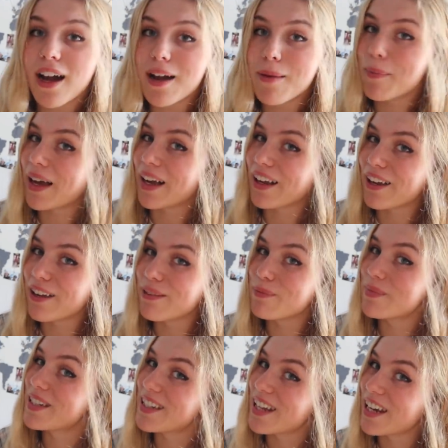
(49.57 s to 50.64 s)
I'm back
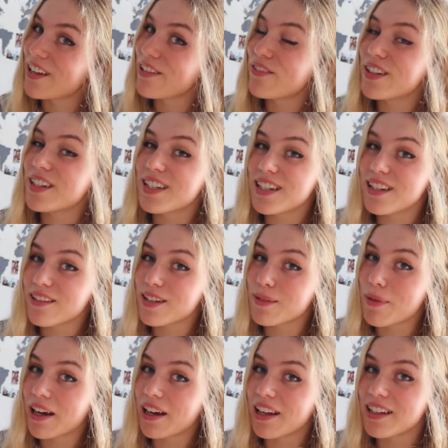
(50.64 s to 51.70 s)
home, safe, still
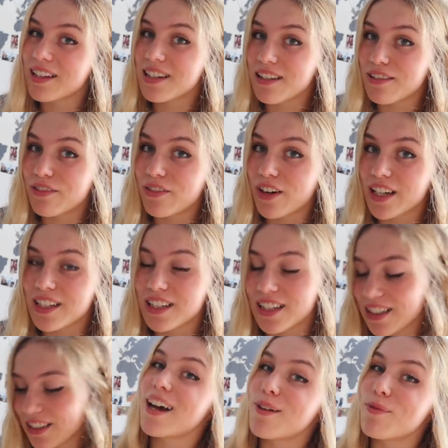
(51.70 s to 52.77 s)
smiling, still
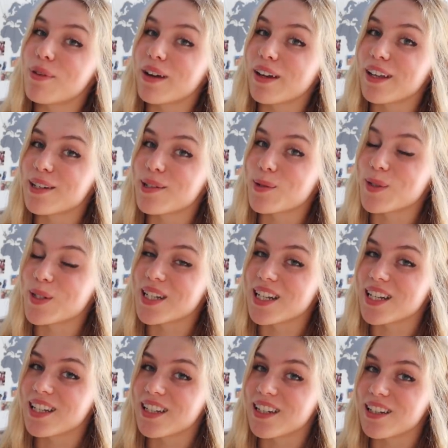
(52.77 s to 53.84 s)
fighting, and working towards an
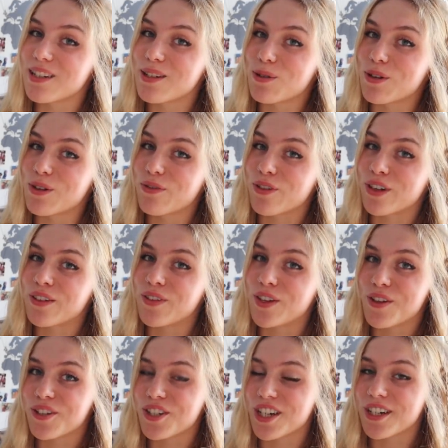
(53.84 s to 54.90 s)
eating disorder-free
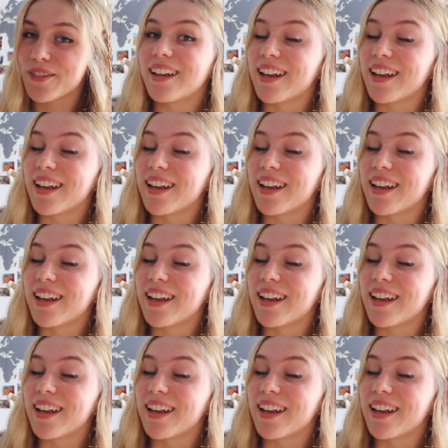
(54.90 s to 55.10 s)
future.